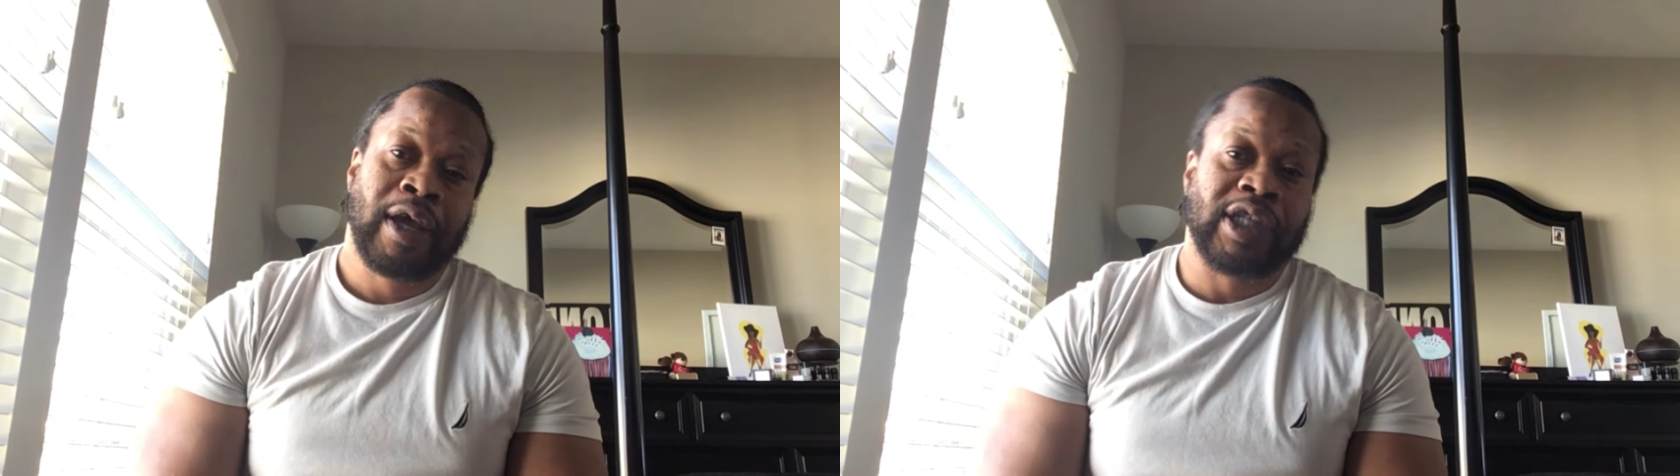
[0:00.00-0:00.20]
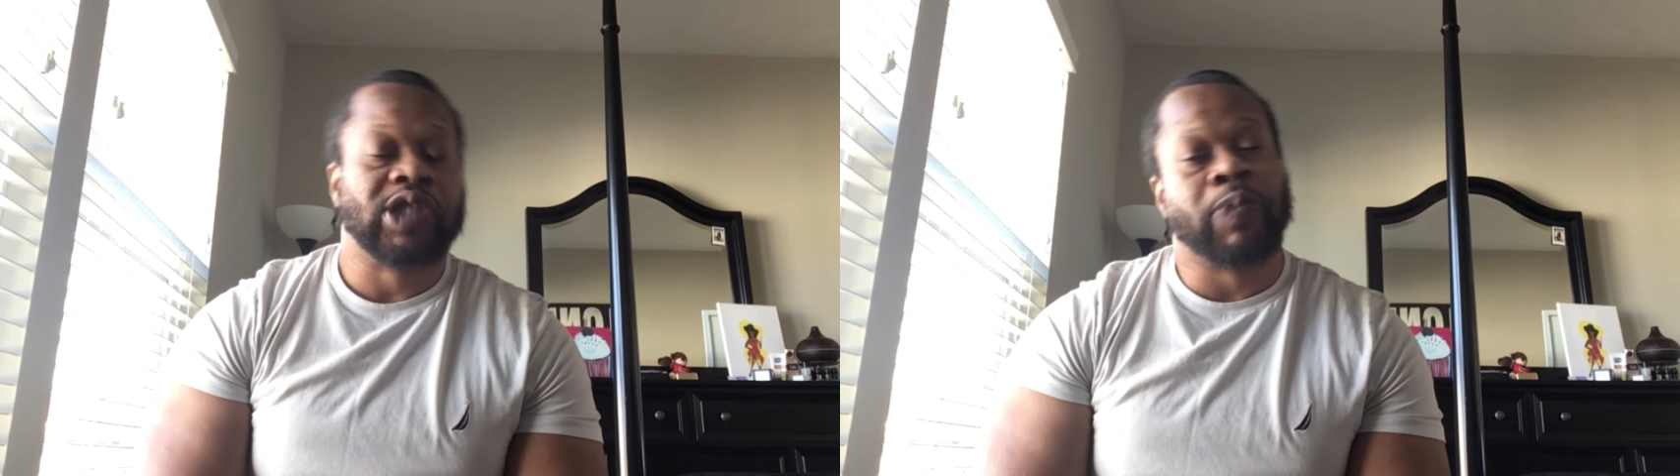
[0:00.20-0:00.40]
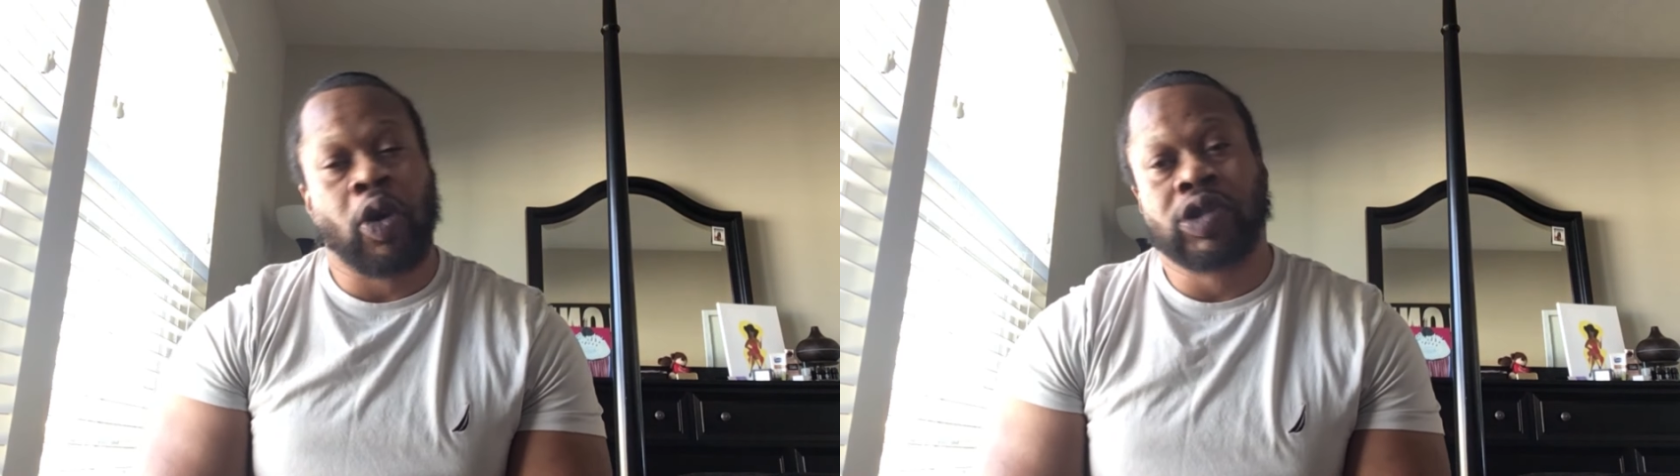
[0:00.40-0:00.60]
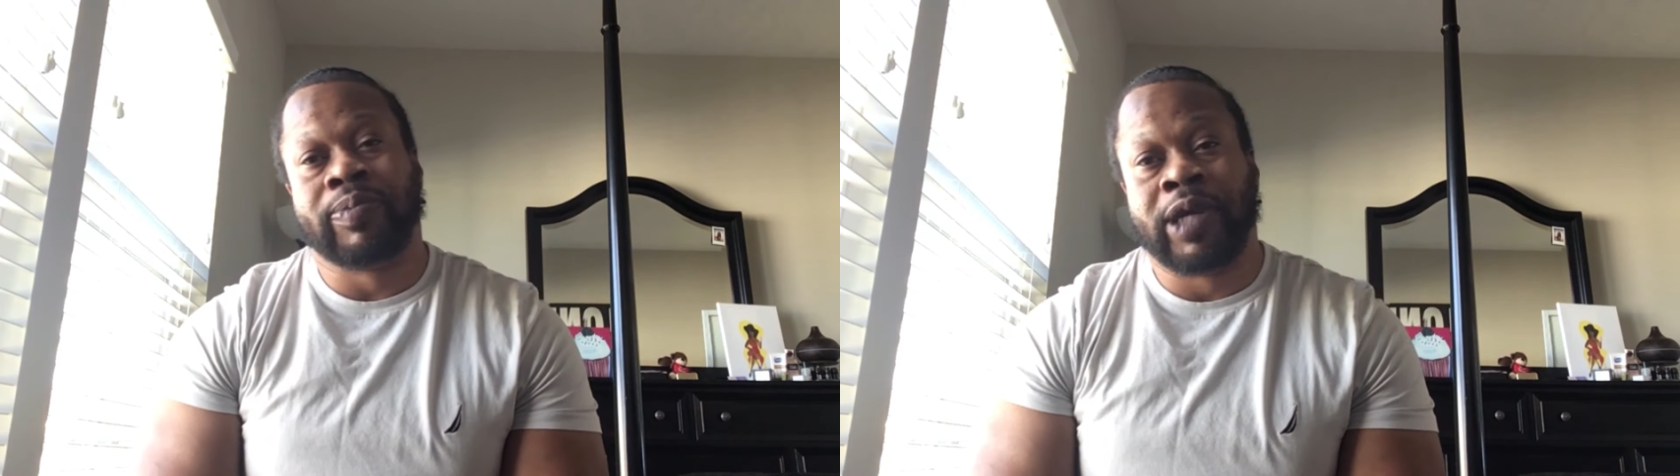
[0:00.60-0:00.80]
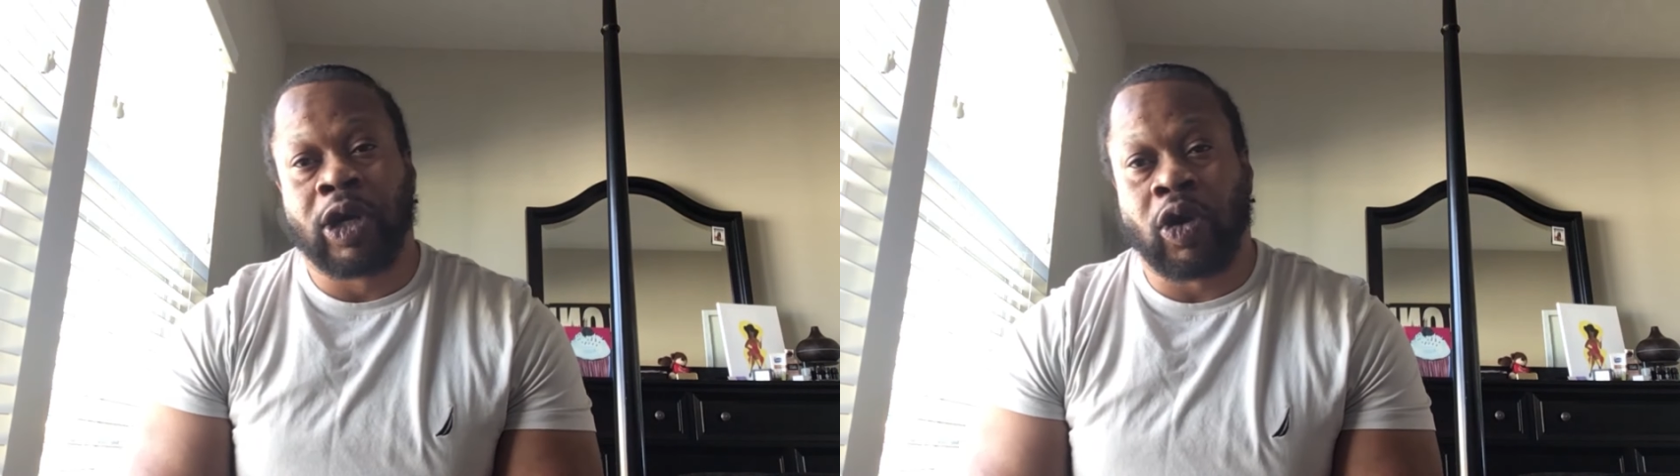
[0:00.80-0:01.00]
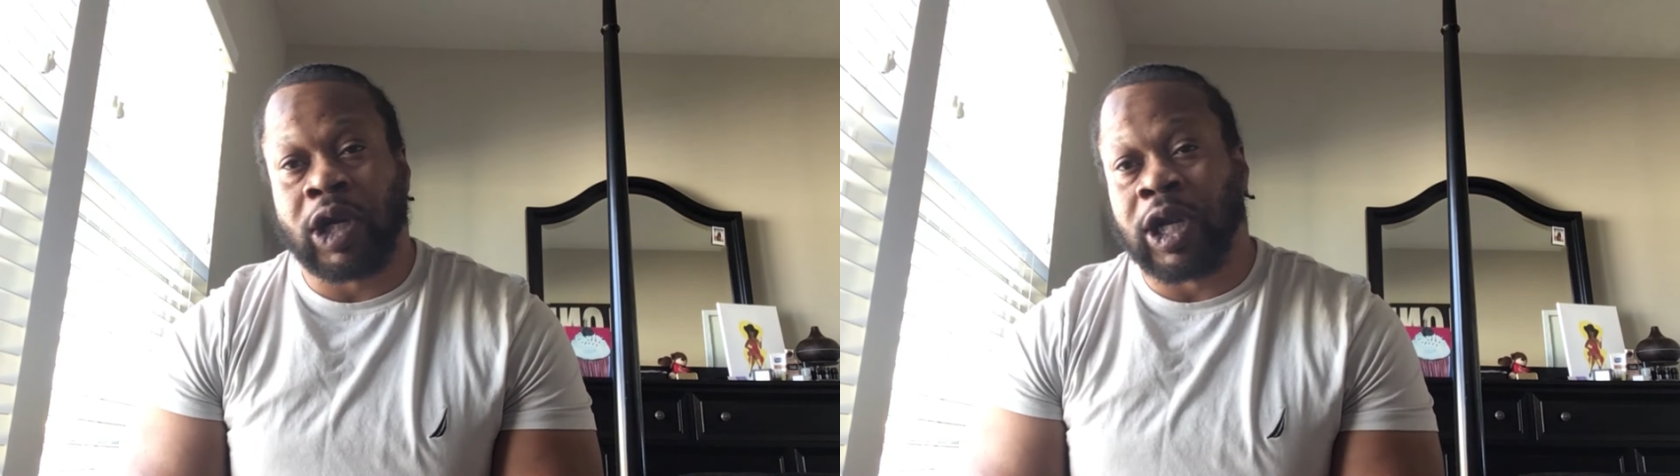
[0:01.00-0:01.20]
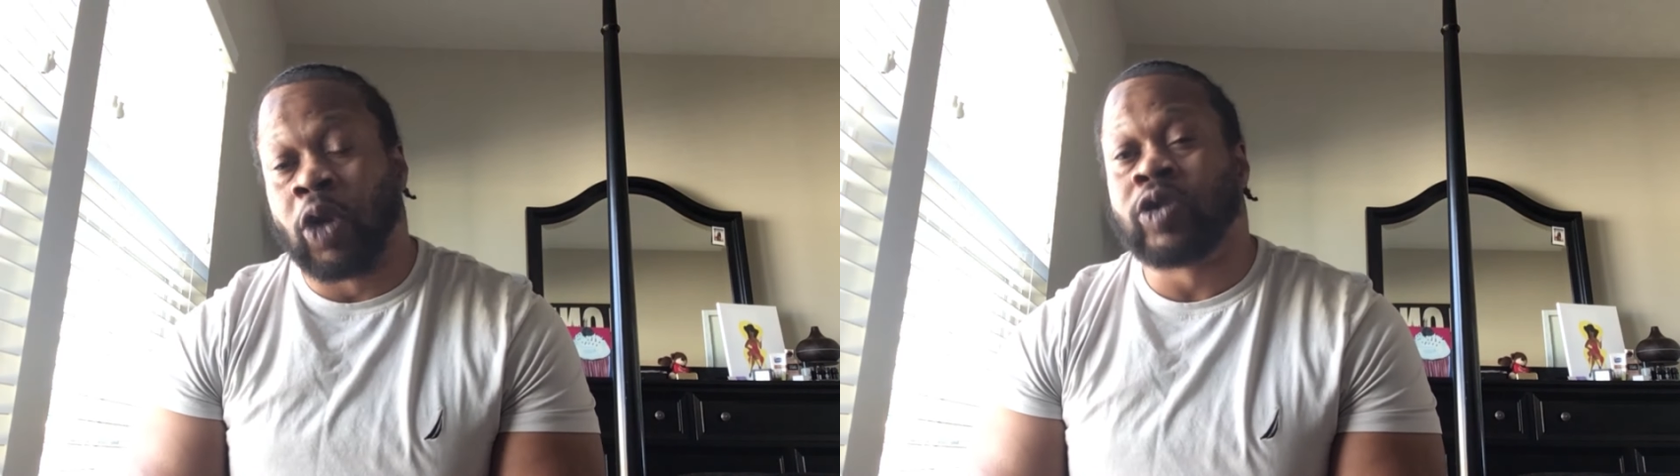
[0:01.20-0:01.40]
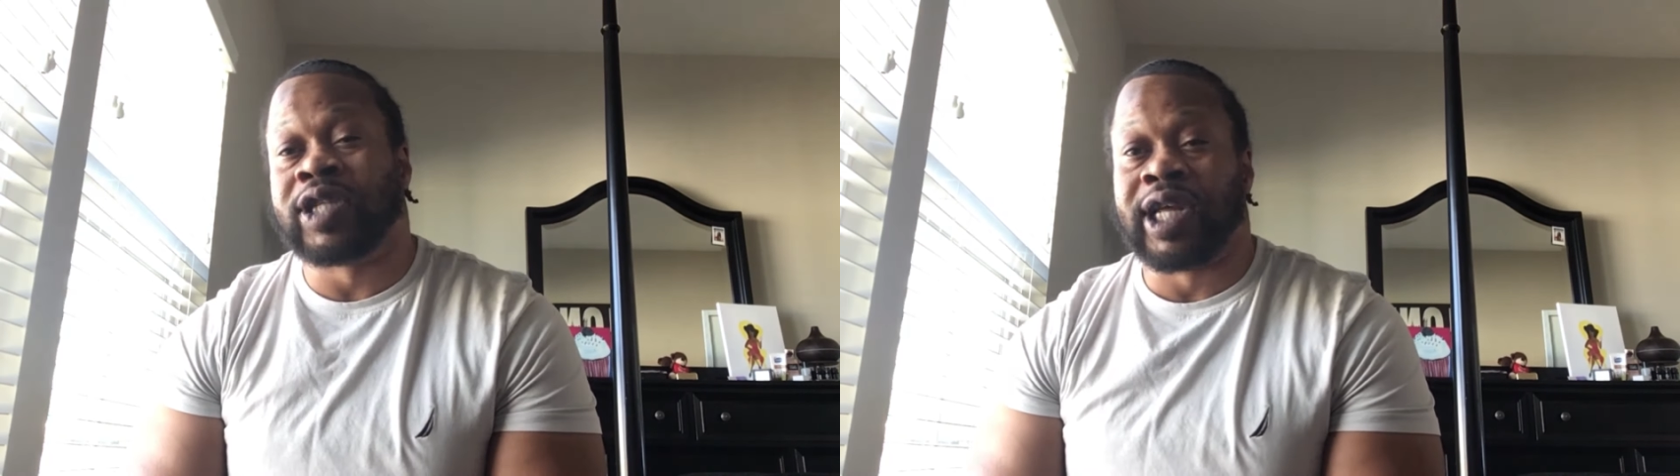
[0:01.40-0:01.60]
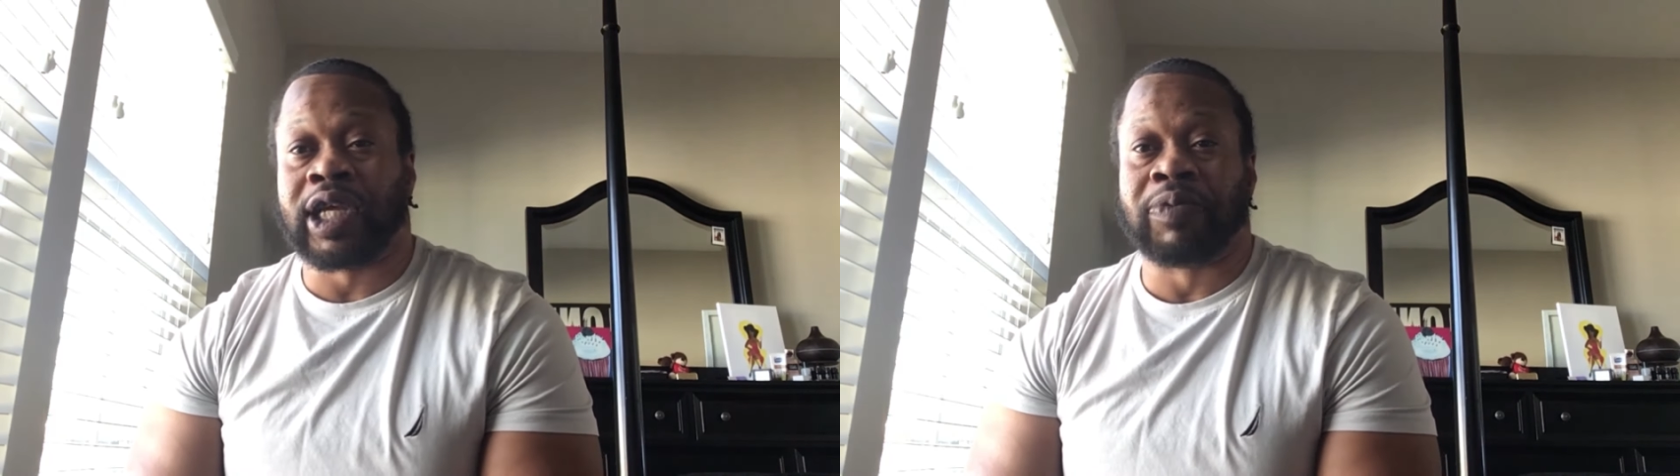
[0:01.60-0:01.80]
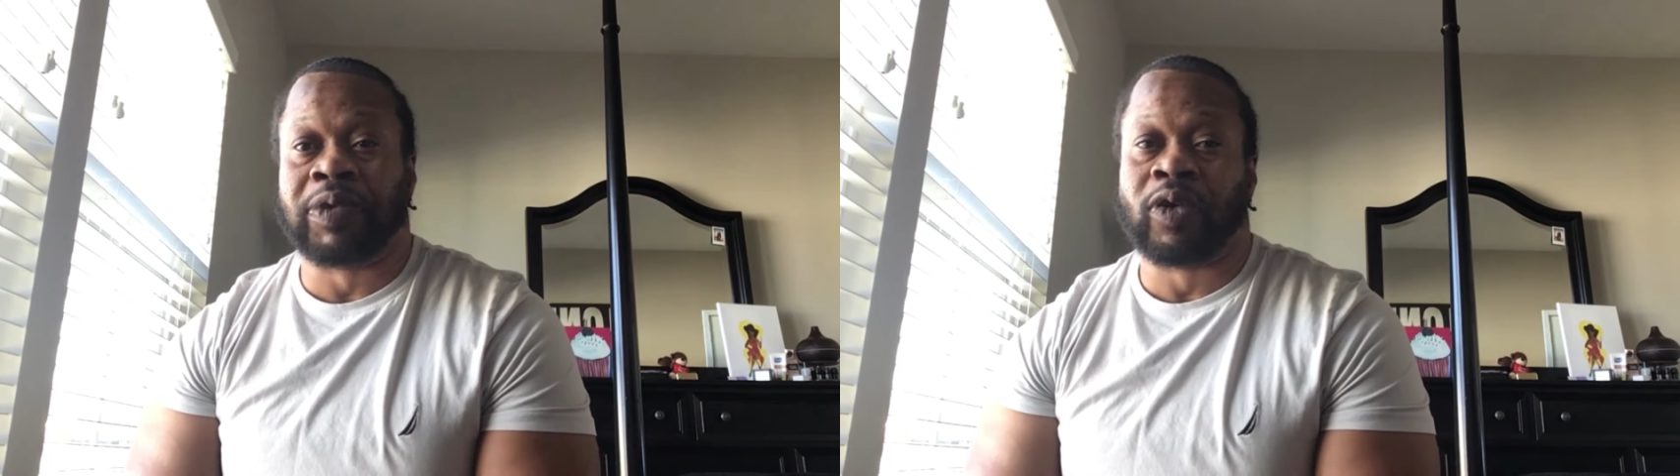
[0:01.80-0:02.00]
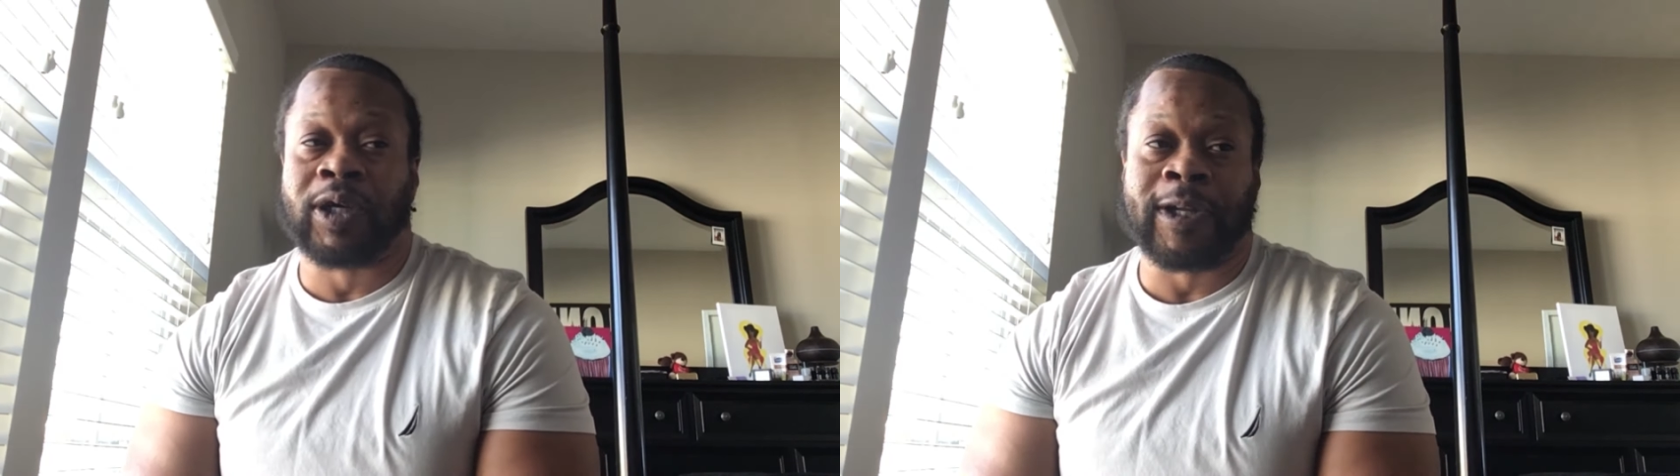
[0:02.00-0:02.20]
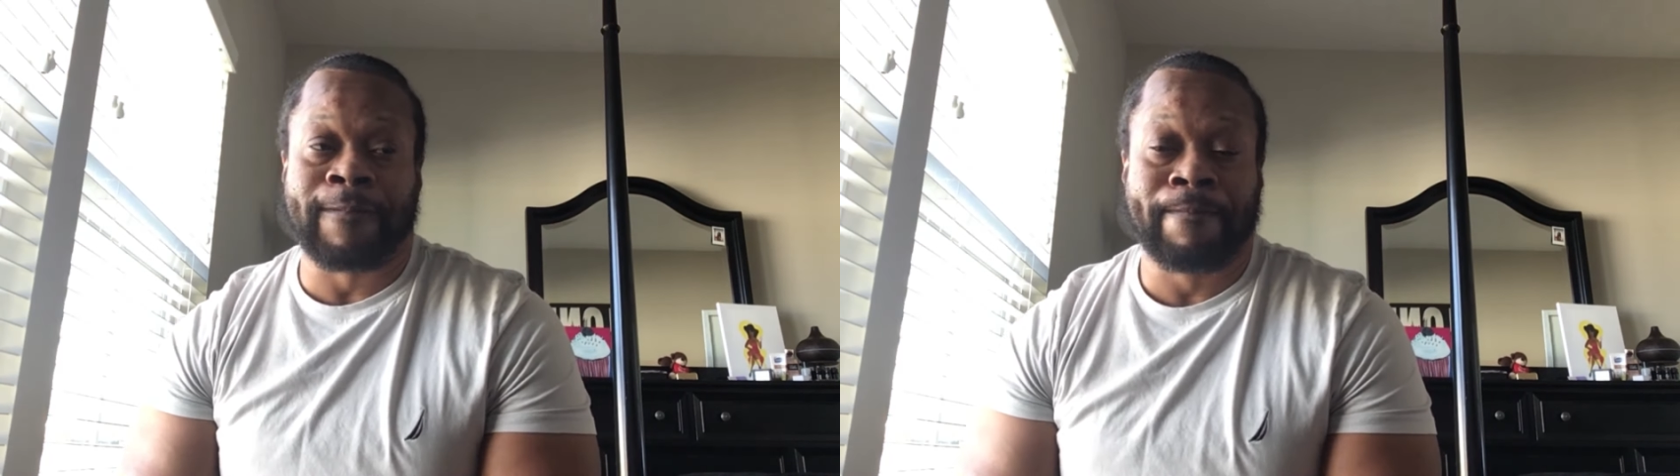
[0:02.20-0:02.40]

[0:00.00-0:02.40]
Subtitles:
It's supposed to be a close-knit community